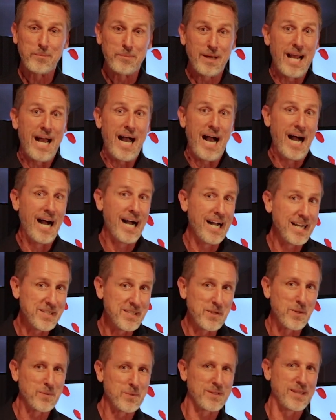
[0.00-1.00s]
but I
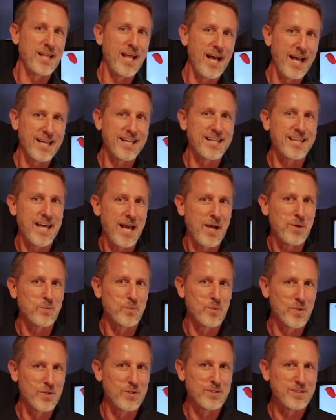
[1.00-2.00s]
don't like that
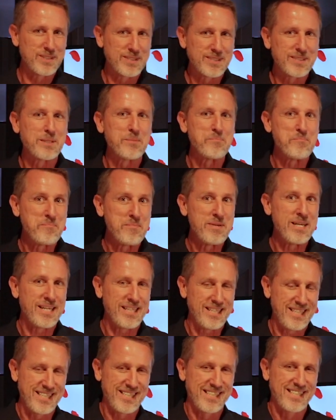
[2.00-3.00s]
word
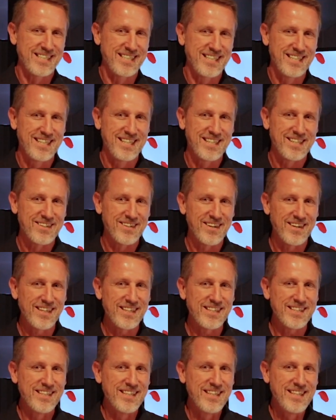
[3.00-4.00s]
submit. Right?